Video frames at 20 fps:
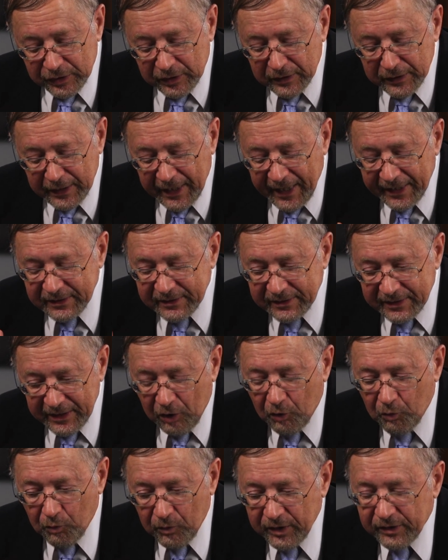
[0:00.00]
not
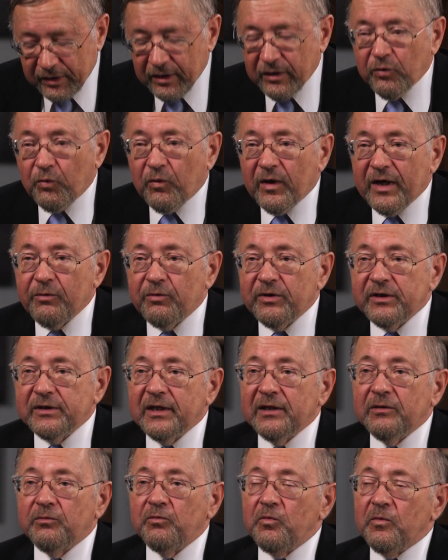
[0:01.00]
dealt with in the way we
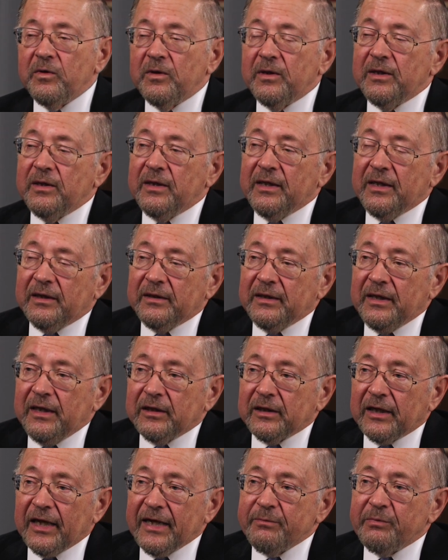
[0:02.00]
did
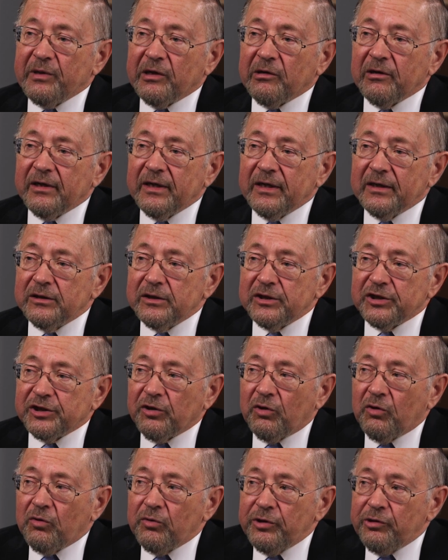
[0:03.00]
in Liberia, and
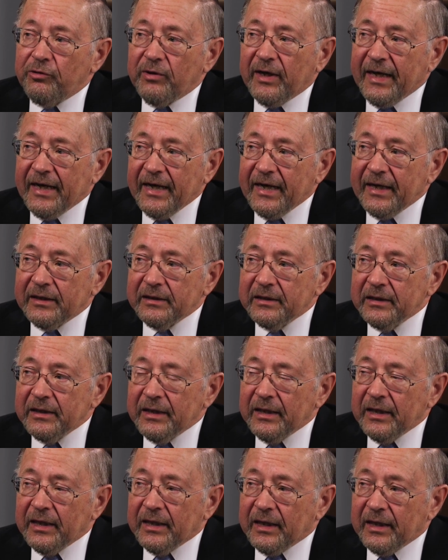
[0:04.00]
so you had
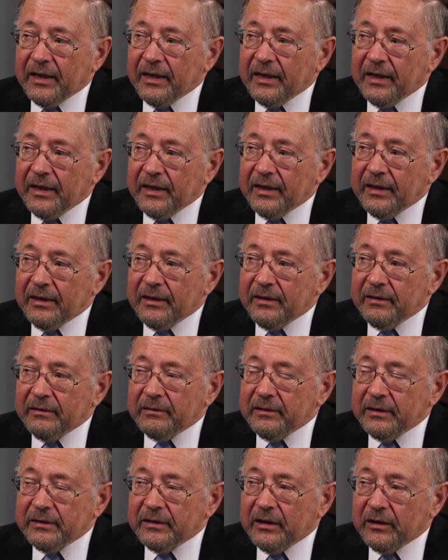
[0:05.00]

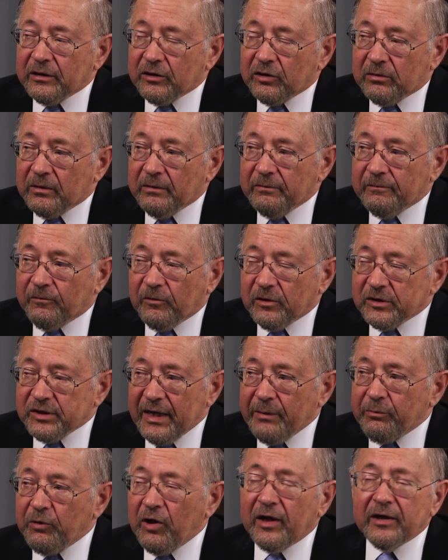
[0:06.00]
for
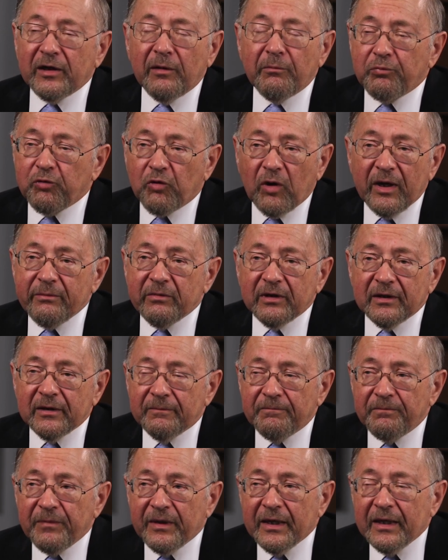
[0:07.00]
example, unemployment
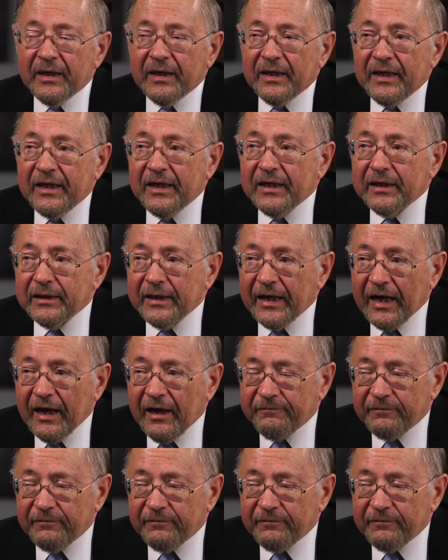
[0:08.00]
in